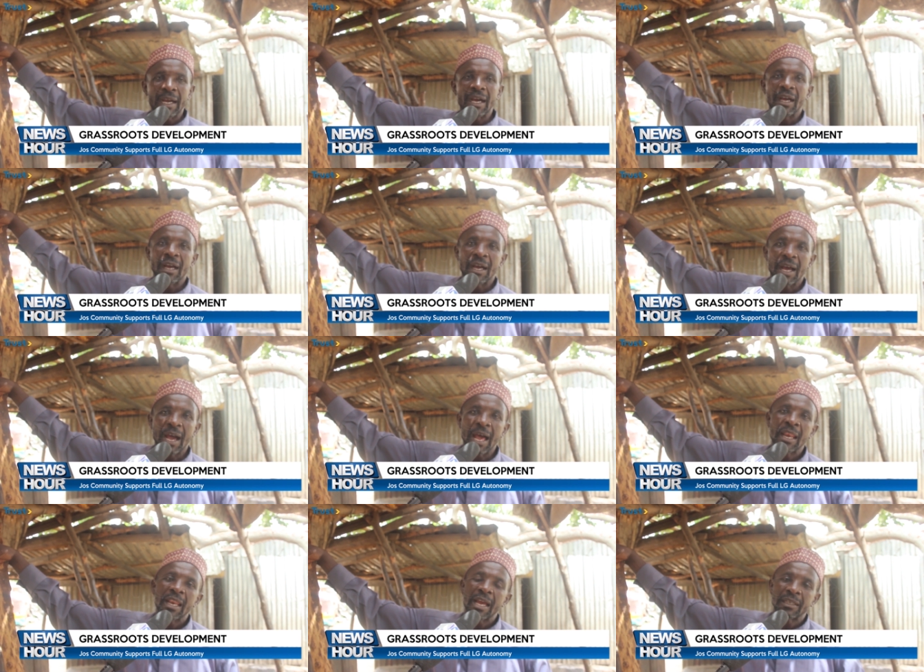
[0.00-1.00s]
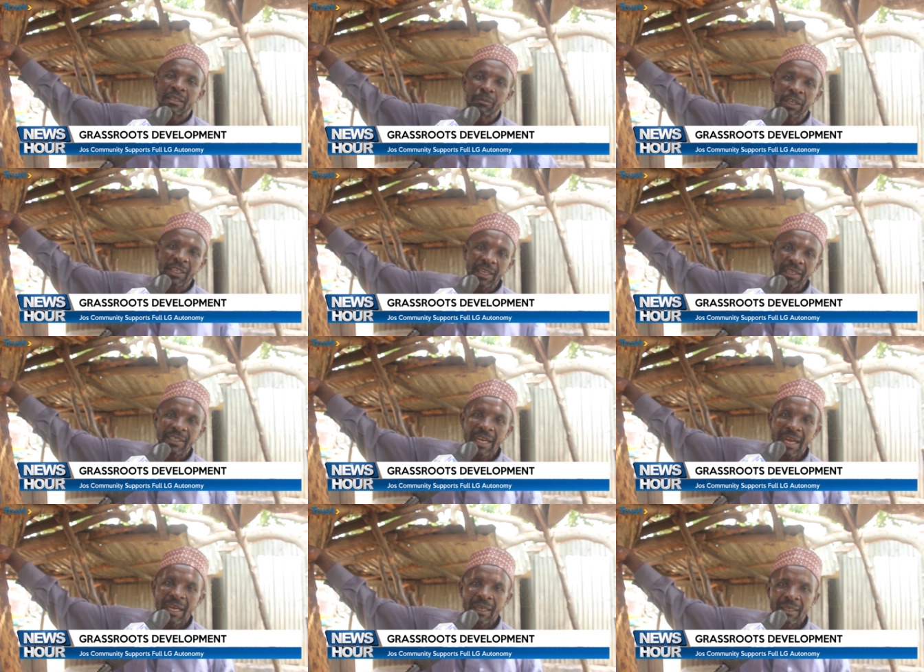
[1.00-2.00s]
I believe that if local
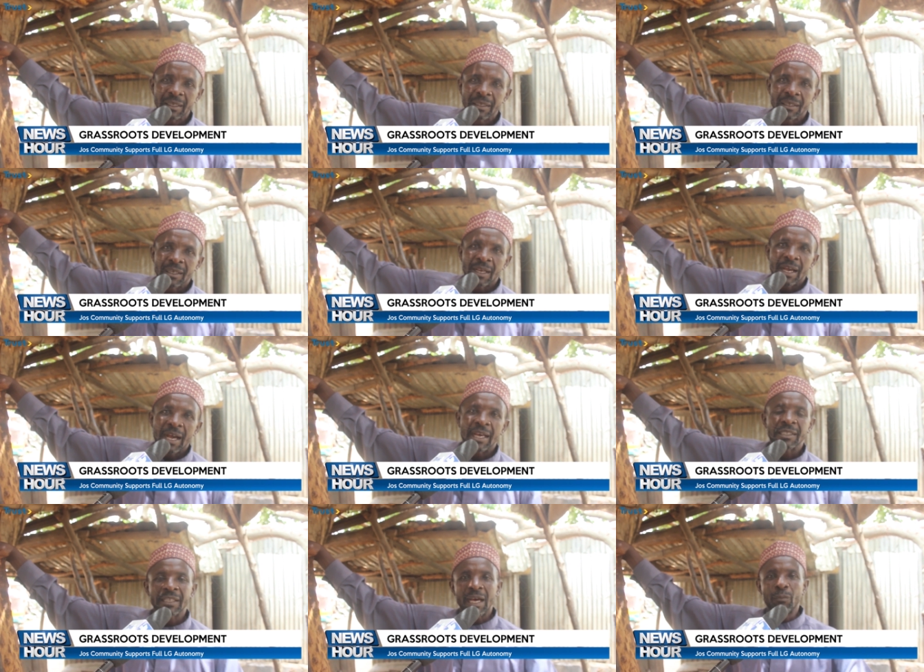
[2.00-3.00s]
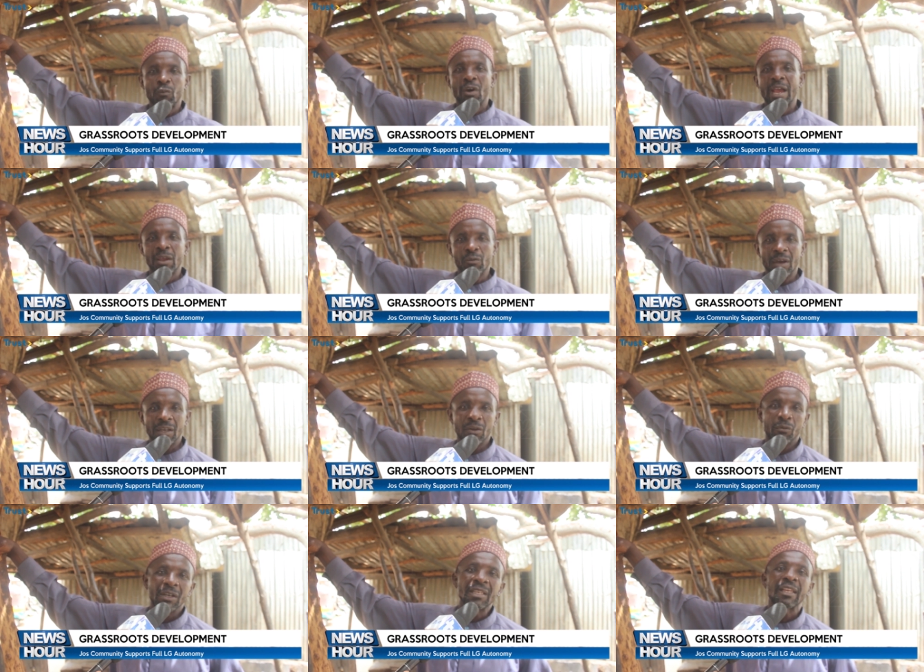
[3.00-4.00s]
government election is conducted by INEC